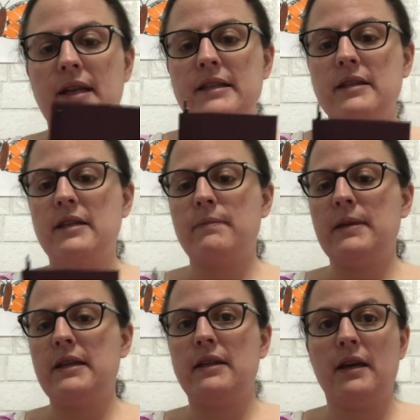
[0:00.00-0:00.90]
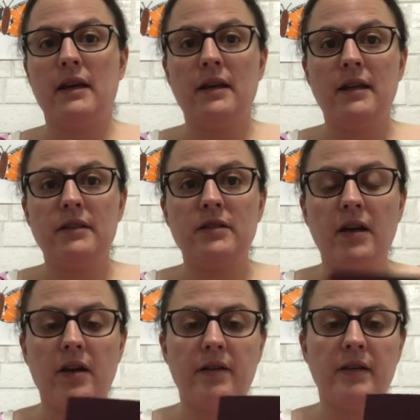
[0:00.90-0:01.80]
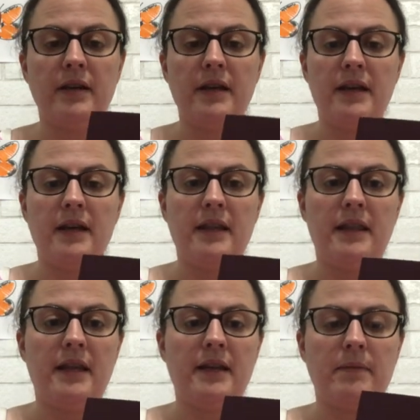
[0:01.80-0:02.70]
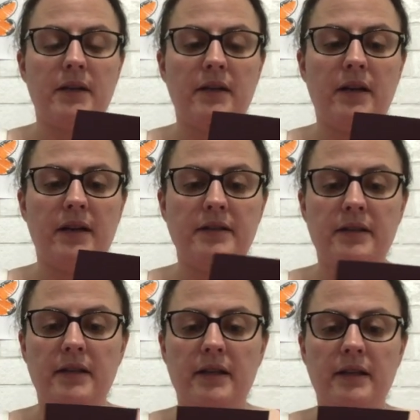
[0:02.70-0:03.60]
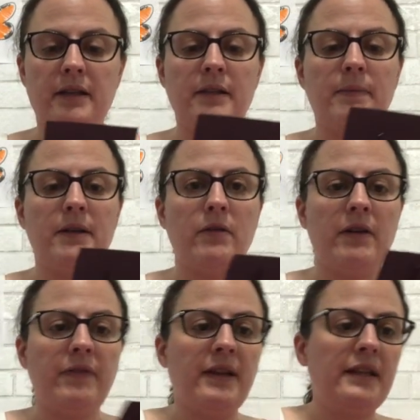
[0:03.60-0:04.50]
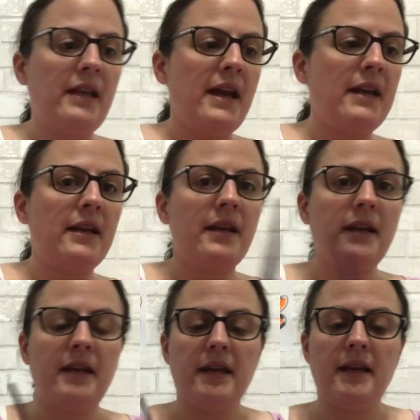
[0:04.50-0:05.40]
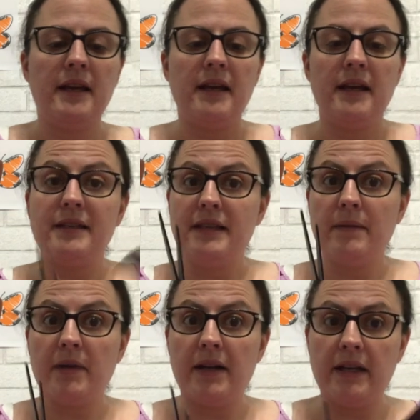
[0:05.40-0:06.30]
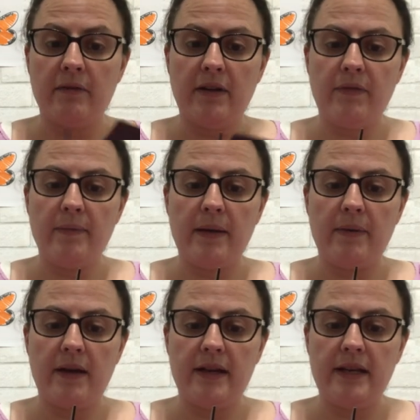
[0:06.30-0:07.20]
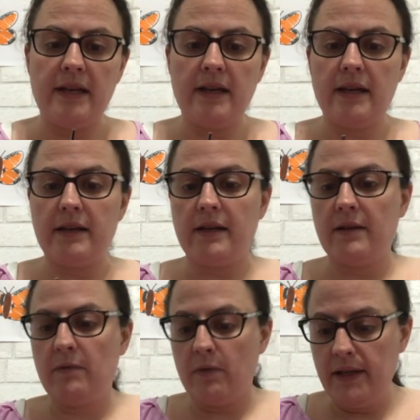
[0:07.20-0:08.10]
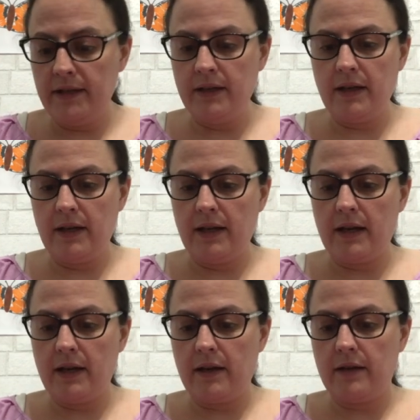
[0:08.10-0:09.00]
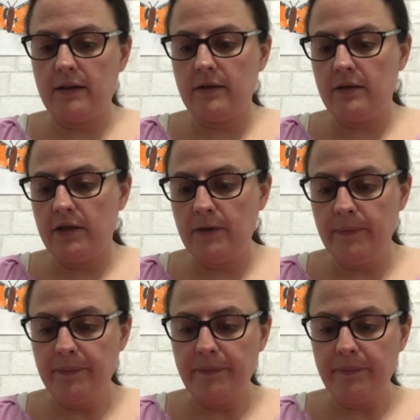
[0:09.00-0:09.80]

That's going to be the tongue. And then I'm going to cut a little bit off like that. See, I'm cutting away from my body. I cut one and I cut two.